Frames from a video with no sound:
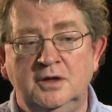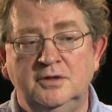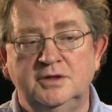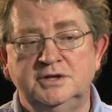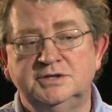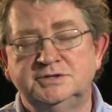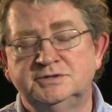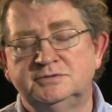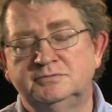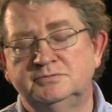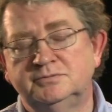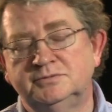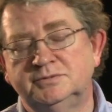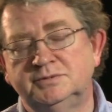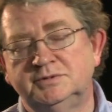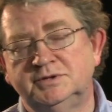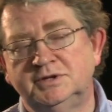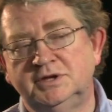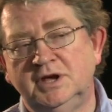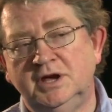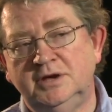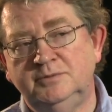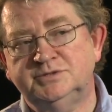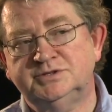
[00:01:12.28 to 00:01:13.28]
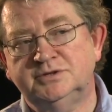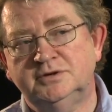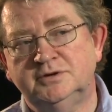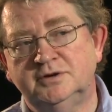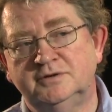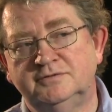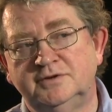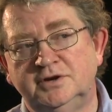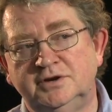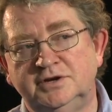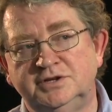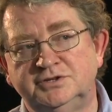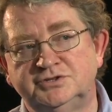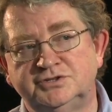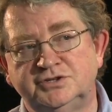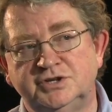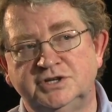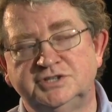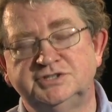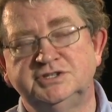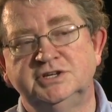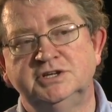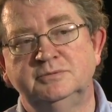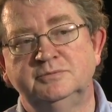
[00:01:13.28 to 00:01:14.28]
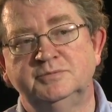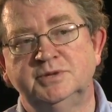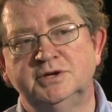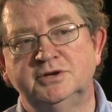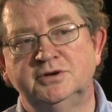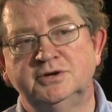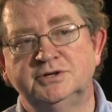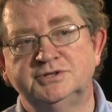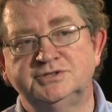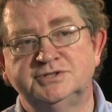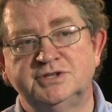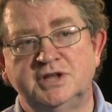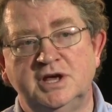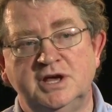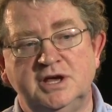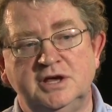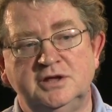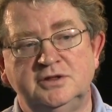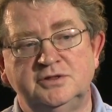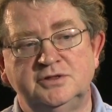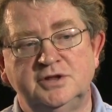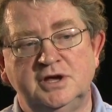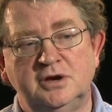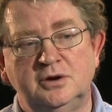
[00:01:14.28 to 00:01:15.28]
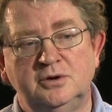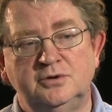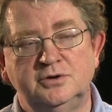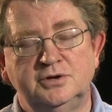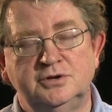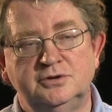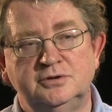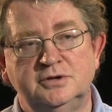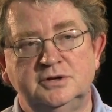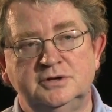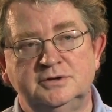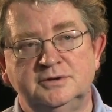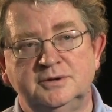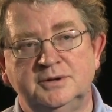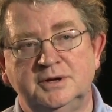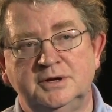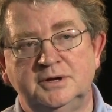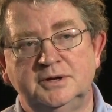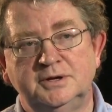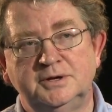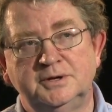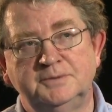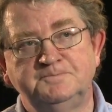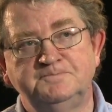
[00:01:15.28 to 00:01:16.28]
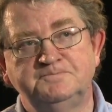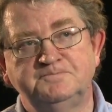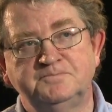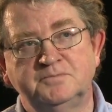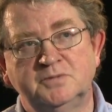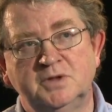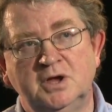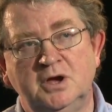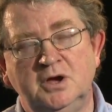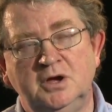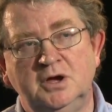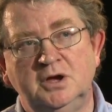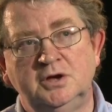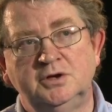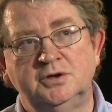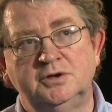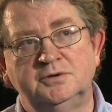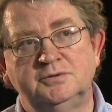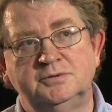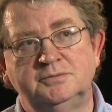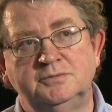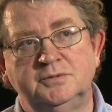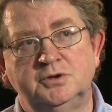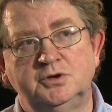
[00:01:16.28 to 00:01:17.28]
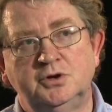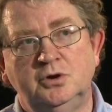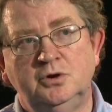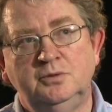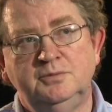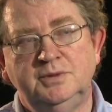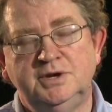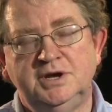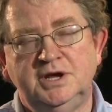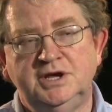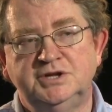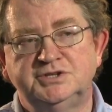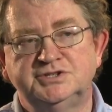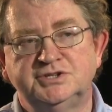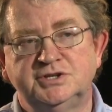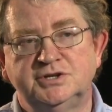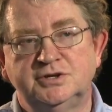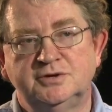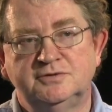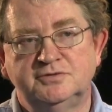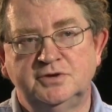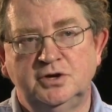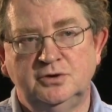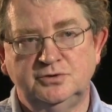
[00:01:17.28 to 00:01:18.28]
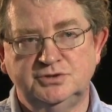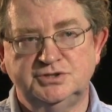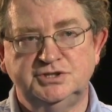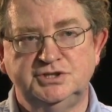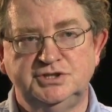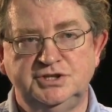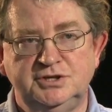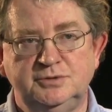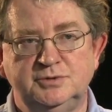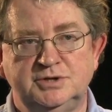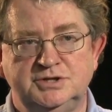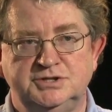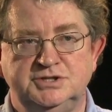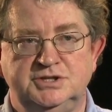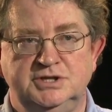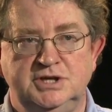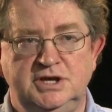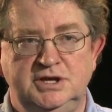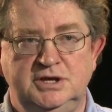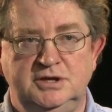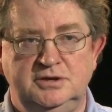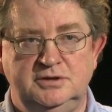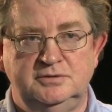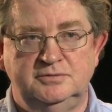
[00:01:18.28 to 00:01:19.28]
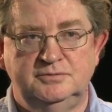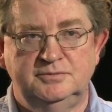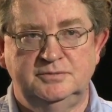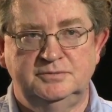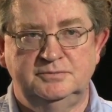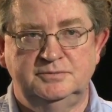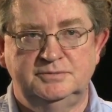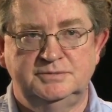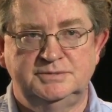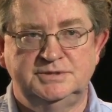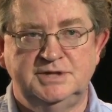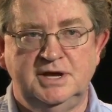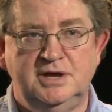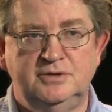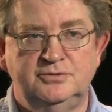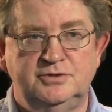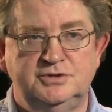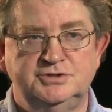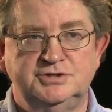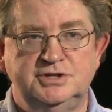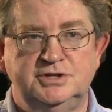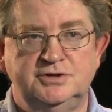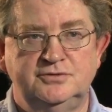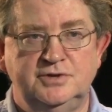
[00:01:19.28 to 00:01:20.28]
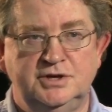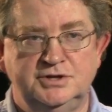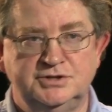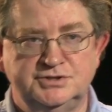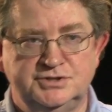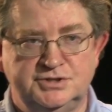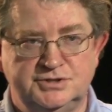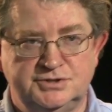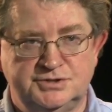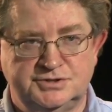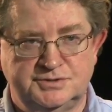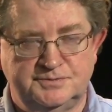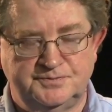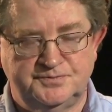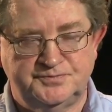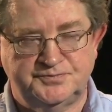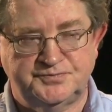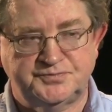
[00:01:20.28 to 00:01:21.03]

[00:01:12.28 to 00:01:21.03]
The games are very interesting because they, they are. Uh combination of continuity down the generations